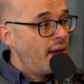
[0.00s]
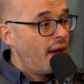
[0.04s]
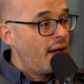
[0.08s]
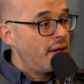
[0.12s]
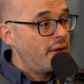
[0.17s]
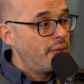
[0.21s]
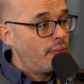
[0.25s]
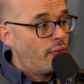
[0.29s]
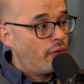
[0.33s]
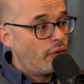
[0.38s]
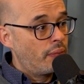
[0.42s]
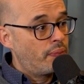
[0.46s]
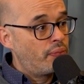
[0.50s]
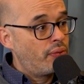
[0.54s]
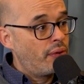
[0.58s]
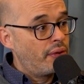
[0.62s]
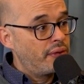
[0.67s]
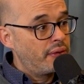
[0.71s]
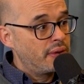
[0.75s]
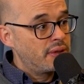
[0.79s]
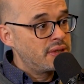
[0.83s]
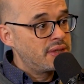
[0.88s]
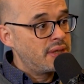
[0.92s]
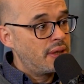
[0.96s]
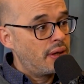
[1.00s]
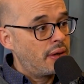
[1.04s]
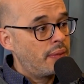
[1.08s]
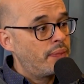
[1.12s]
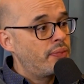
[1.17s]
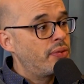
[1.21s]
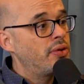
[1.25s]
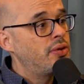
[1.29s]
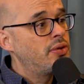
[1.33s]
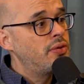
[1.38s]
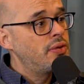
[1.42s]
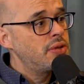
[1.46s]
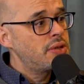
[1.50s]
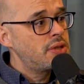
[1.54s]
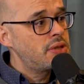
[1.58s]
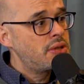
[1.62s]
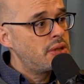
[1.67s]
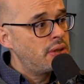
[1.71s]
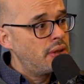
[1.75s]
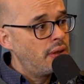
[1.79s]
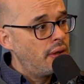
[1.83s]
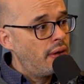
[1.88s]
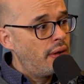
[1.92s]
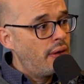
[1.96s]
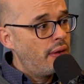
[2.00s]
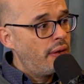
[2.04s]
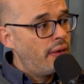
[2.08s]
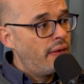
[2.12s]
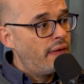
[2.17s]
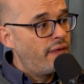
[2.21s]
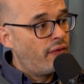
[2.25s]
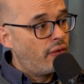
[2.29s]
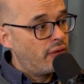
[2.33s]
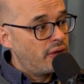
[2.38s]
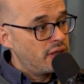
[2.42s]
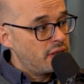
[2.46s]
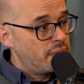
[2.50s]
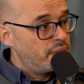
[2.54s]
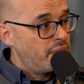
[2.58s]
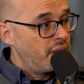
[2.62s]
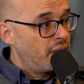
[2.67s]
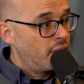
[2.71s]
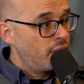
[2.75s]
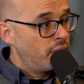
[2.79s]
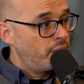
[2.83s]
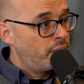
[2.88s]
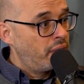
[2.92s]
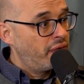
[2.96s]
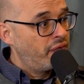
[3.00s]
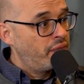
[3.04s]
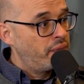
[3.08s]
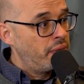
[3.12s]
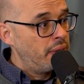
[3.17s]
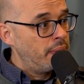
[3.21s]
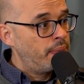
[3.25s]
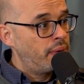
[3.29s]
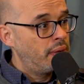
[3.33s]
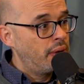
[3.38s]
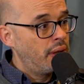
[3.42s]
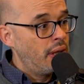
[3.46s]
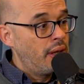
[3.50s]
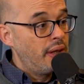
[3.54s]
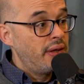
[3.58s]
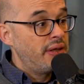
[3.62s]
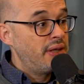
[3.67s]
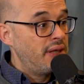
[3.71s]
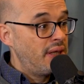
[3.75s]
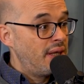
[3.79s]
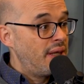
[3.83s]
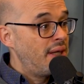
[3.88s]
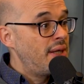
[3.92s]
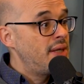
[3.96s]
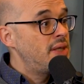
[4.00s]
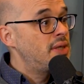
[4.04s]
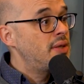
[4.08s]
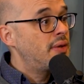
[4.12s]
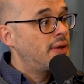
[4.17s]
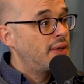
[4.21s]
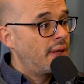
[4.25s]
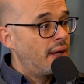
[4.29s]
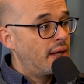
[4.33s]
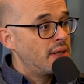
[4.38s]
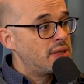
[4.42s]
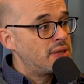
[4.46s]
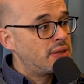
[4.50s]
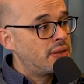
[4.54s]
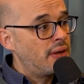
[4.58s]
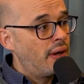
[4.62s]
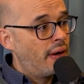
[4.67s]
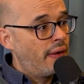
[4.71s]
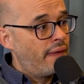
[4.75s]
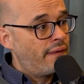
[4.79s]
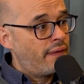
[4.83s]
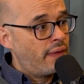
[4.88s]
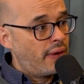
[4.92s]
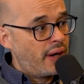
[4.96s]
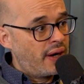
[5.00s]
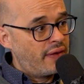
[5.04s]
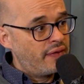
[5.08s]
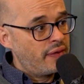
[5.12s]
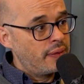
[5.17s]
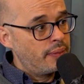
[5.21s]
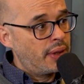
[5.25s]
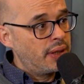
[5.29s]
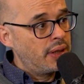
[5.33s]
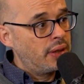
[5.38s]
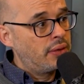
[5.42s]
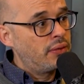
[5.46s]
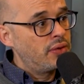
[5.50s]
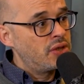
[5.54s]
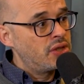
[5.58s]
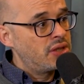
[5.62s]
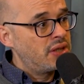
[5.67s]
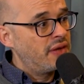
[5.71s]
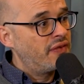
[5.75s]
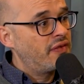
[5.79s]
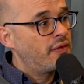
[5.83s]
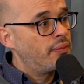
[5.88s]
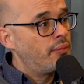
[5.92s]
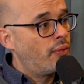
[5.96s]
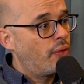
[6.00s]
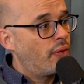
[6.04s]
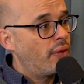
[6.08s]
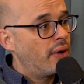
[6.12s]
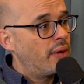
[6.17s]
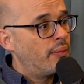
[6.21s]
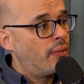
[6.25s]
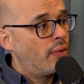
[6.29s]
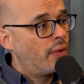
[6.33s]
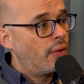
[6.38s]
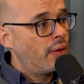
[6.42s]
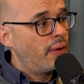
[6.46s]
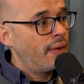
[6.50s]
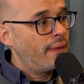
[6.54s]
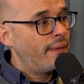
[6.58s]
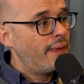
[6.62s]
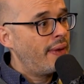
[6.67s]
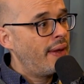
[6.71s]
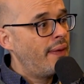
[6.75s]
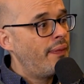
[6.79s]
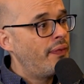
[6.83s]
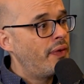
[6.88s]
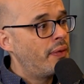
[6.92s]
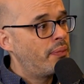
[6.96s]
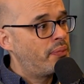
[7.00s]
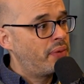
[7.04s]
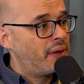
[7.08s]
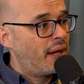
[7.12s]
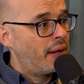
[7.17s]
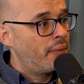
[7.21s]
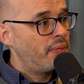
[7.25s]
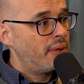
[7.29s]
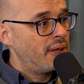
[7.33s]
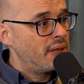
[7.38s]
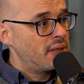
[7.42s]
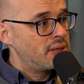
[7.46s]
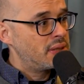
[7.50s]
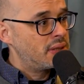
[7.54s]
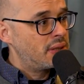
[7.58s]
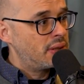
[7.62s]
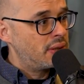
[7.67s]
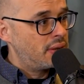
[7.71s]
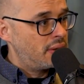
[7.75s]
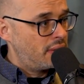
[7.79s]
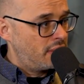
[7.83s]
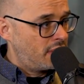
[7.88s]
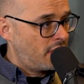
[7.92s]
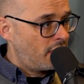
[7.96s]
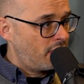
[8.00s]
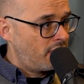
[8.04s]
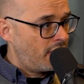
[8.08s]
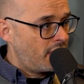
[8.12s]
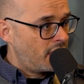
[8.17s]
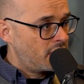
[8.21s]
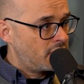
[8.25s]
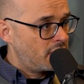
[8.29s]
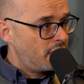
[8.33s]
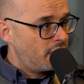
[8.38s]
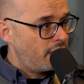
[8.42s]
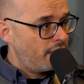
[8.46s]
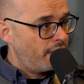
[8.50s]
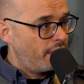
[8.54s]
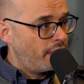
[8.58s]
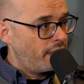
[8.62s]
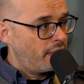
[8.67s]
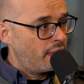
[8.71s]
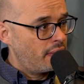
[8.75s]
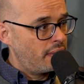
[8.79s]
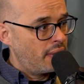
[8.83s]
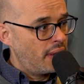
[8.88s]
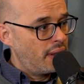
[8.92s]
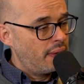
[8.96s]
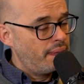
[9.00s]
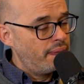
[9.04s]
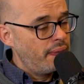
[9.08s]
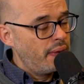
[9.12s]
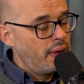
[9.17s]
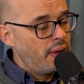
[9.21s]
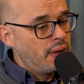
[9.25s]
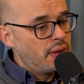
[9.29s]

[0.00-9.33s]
And the more products that are produced for this big group of people, the easier it gets for everybody to shift more and more in the plant-based direction, right?